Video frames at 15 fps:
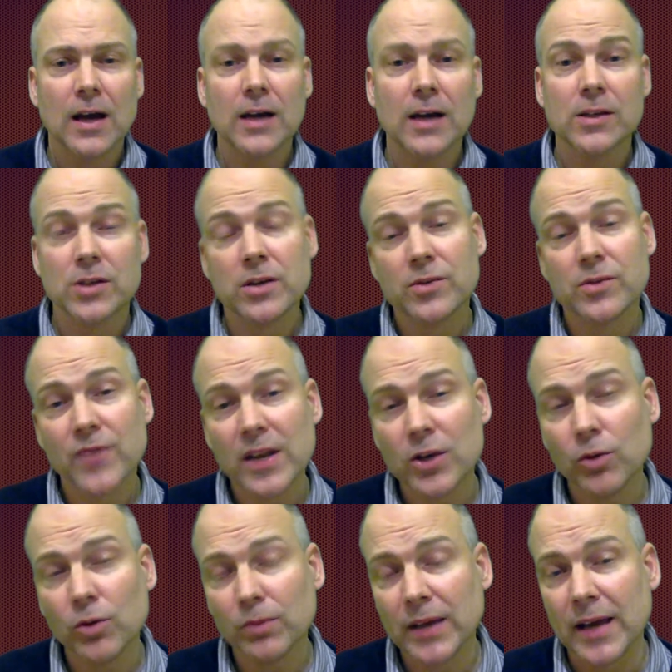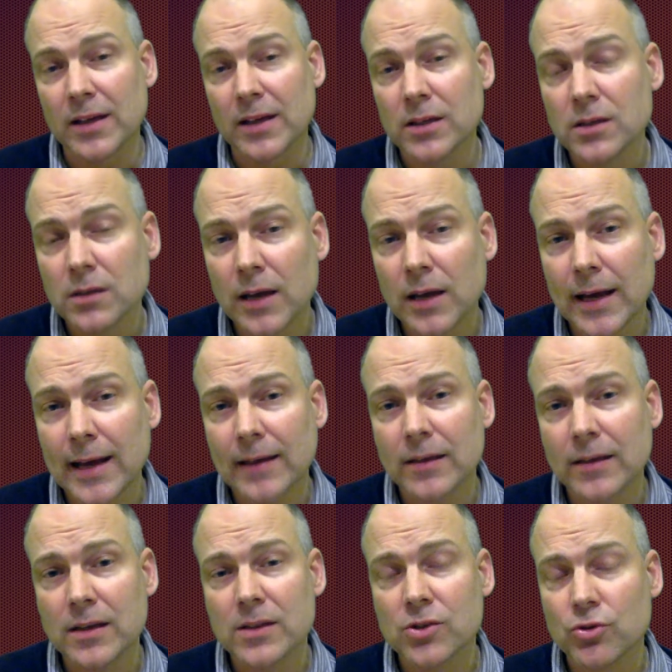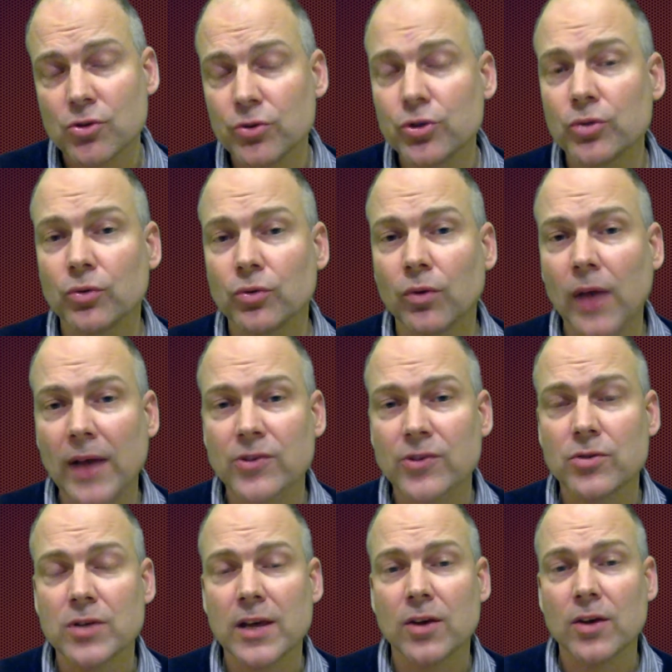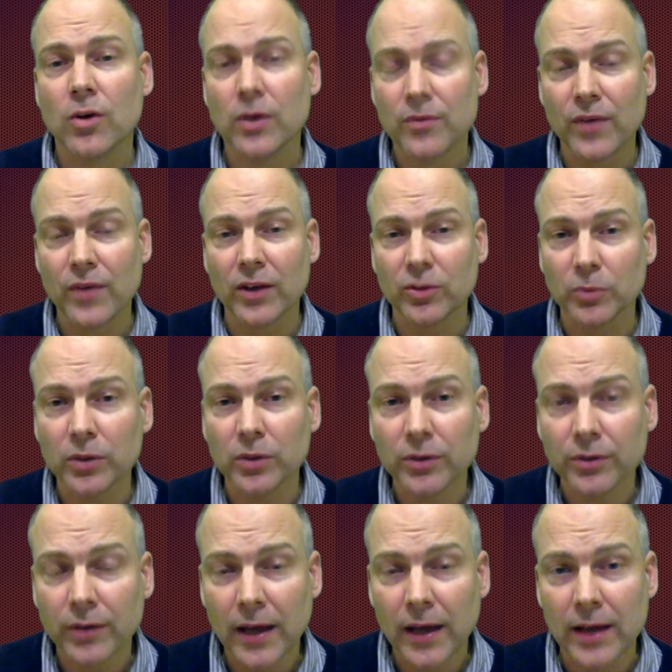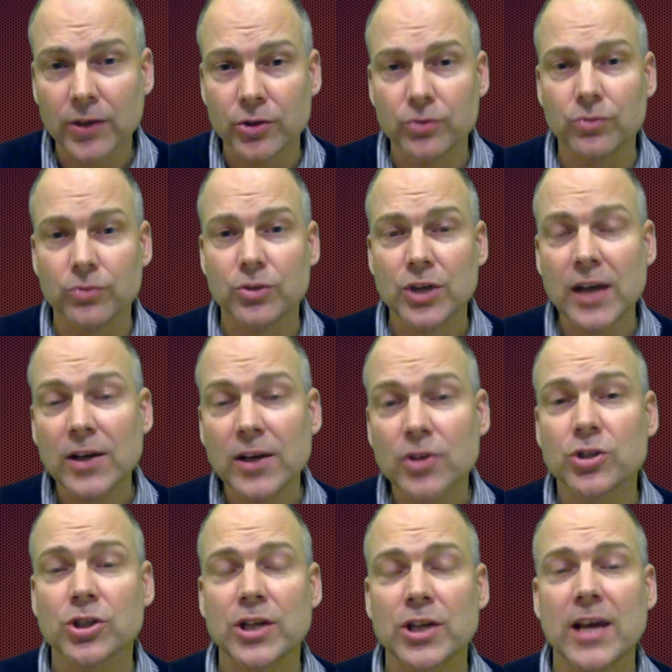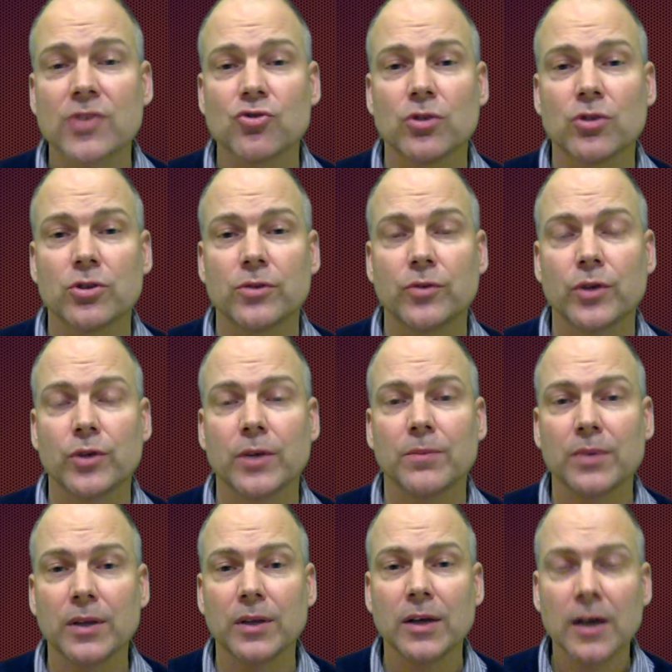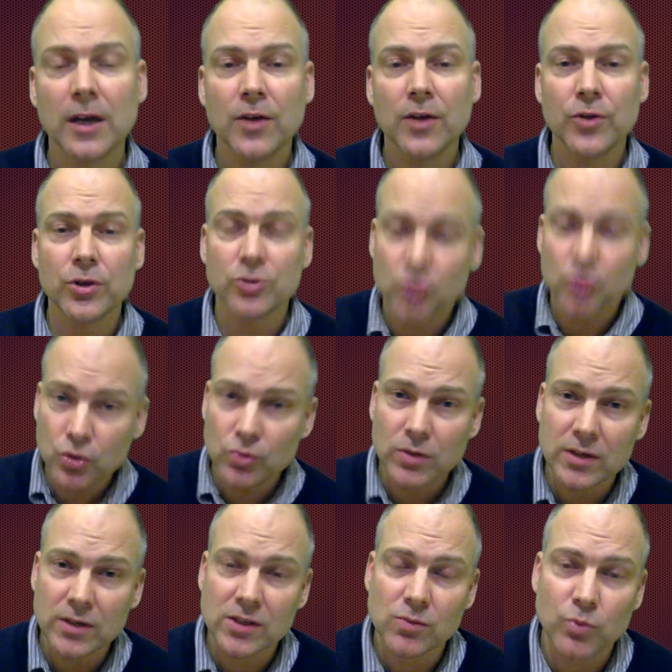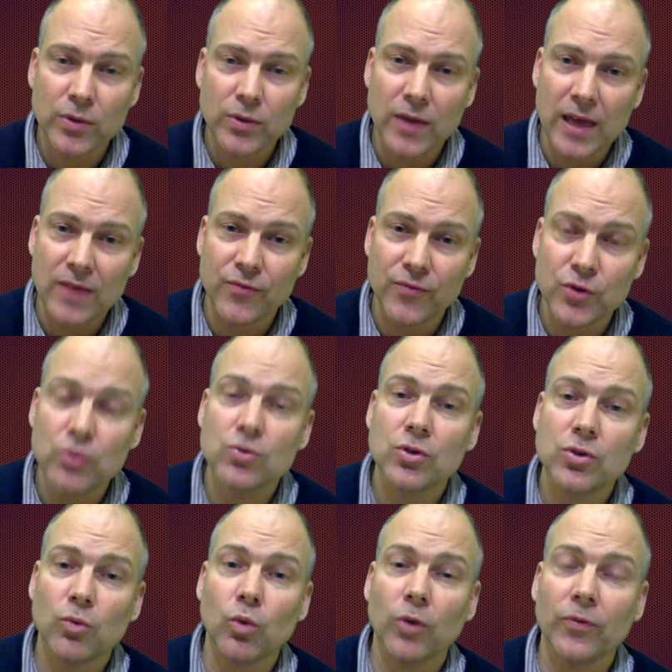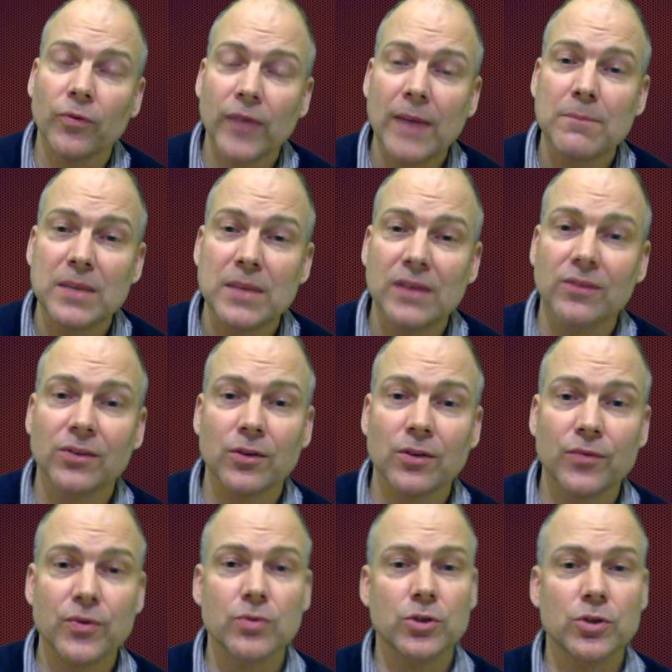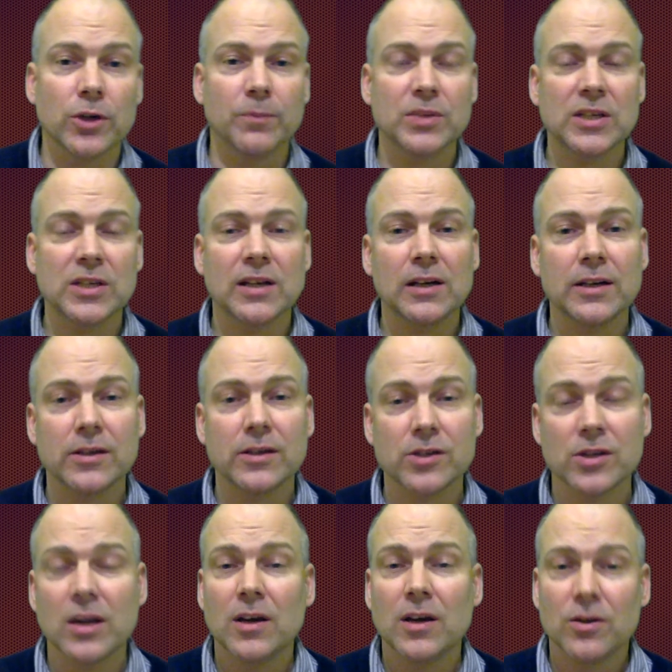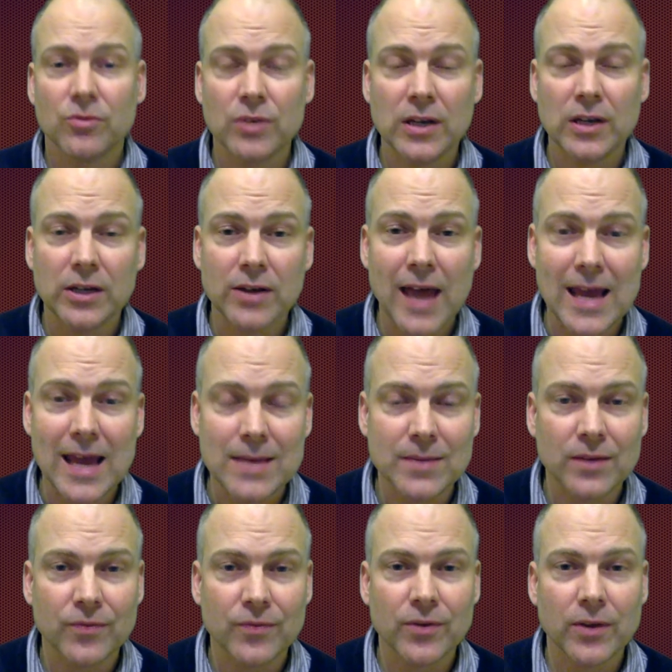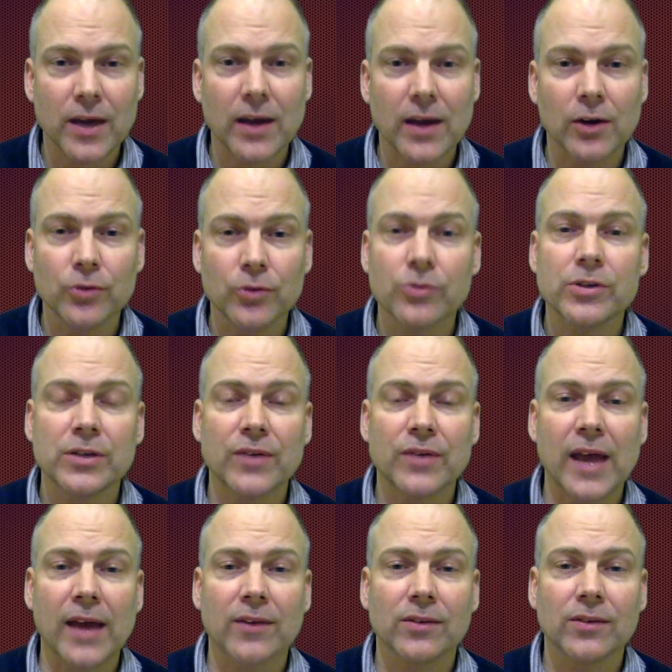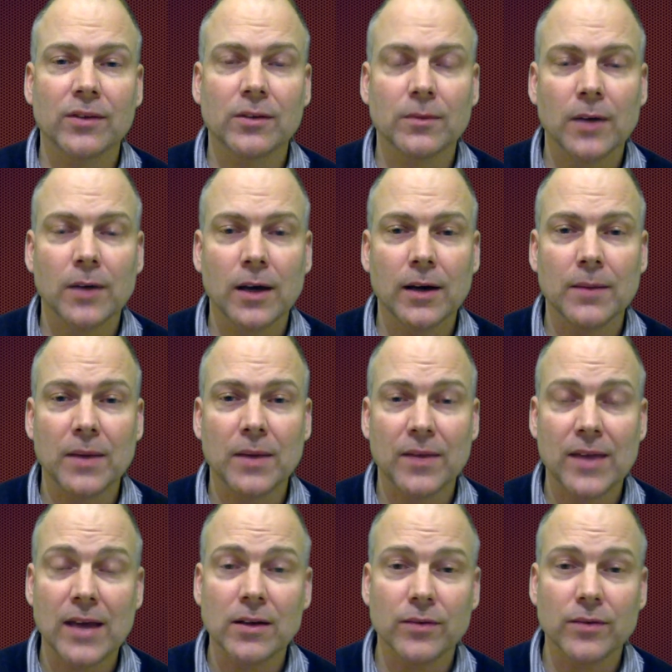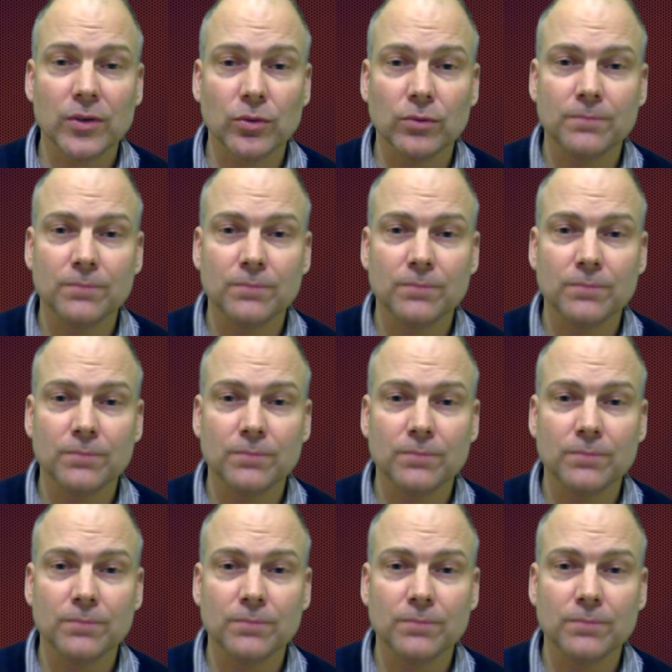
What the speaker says: So it's fairly complicated, and it's crucial as you take on investment and you change the share structure of your company that you do this with a view to what that means to the future, particularly as really you're aiming for that lucrative exit at the end of it all.